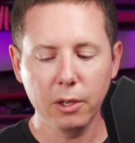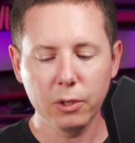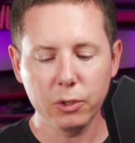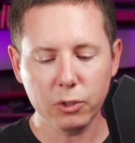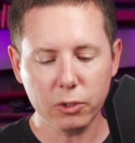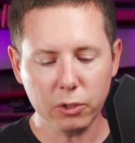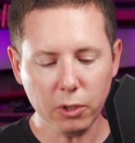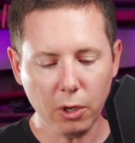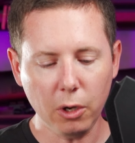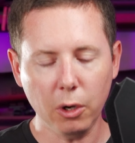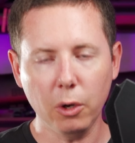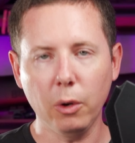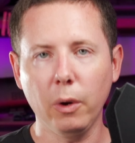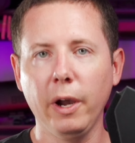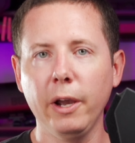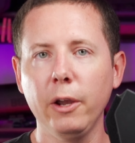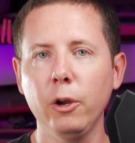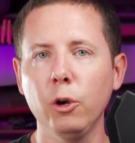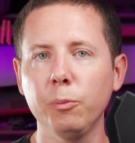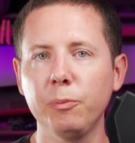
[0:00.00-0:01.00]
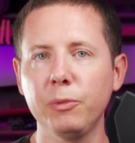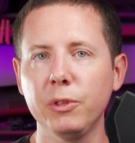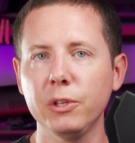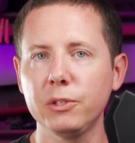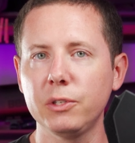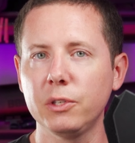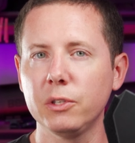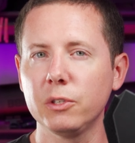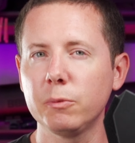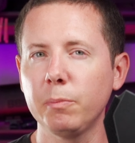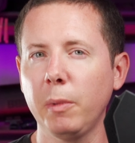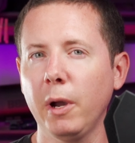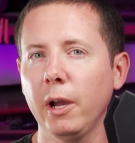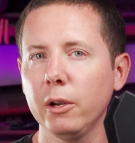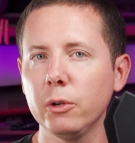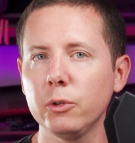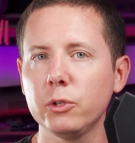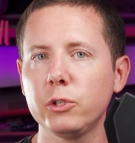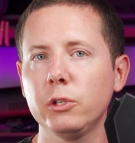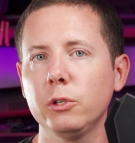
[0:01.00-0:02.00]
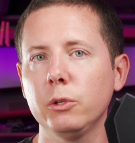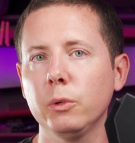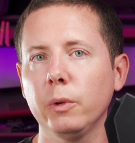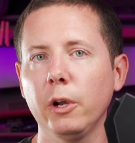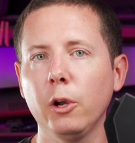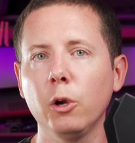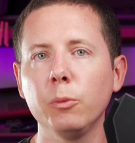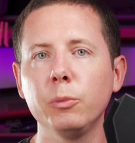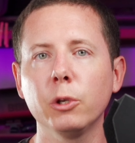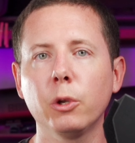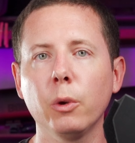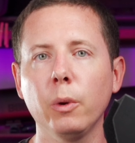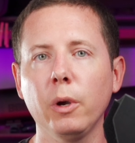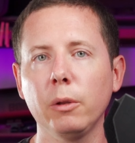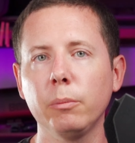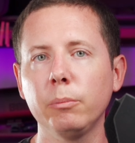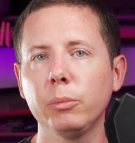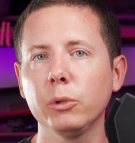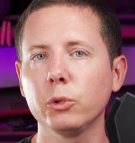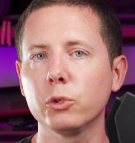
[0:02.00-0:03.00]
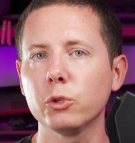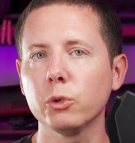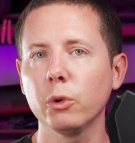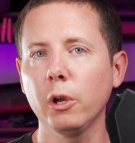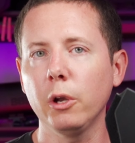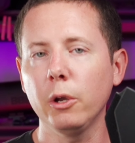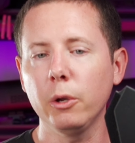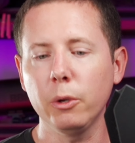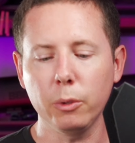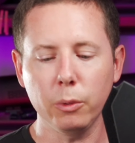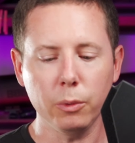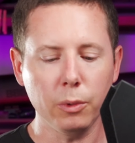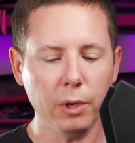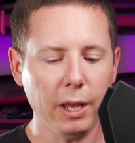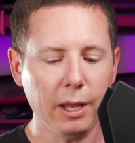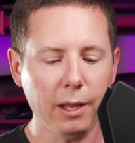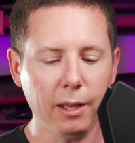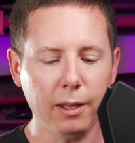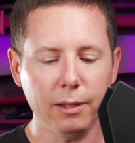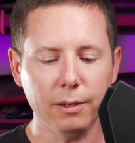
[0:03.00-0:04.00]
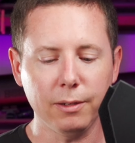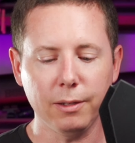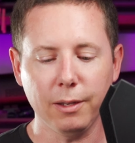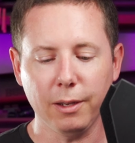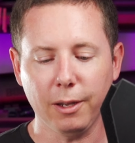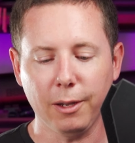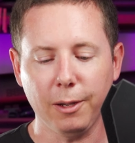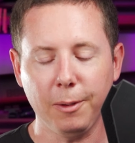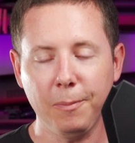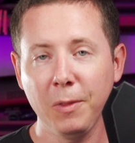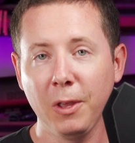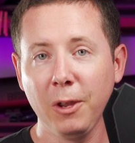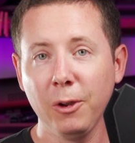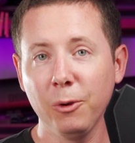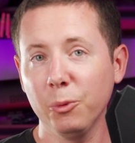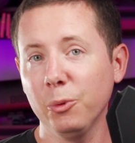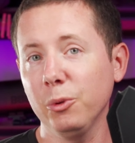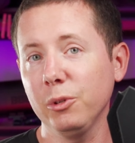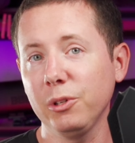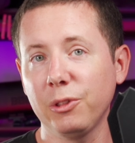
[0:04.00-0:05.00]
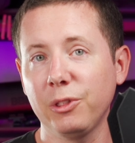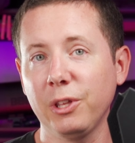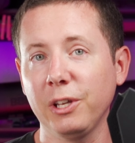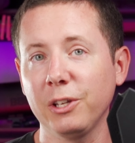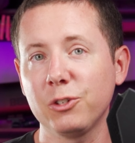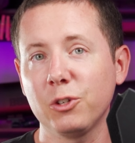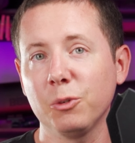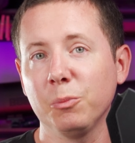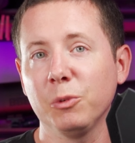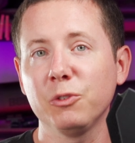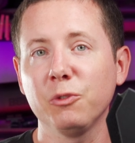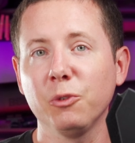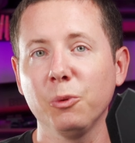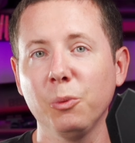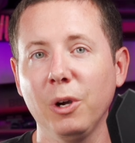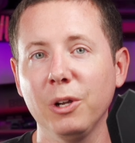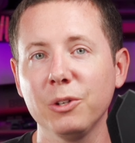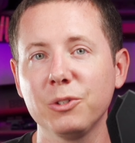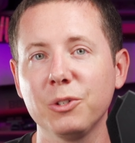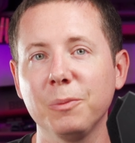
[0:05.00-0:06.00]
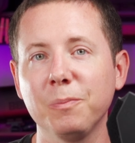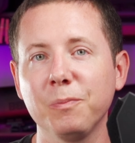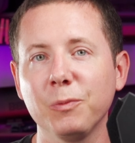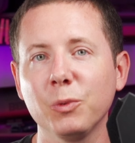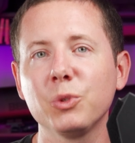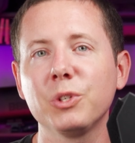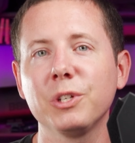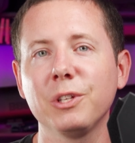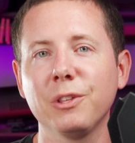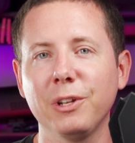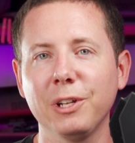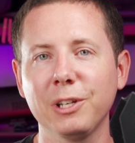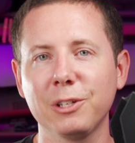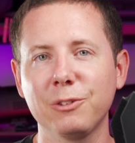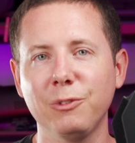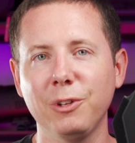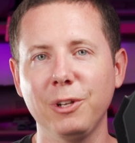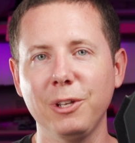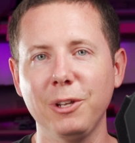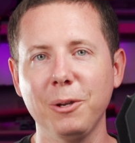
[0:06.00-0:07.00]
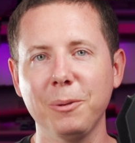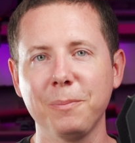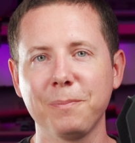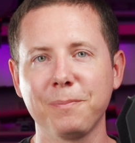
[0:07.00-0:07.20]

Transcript: So I hope this inspires you. I hope you go out and build your own, and really thanks so much for watching. We'll see you in the next video.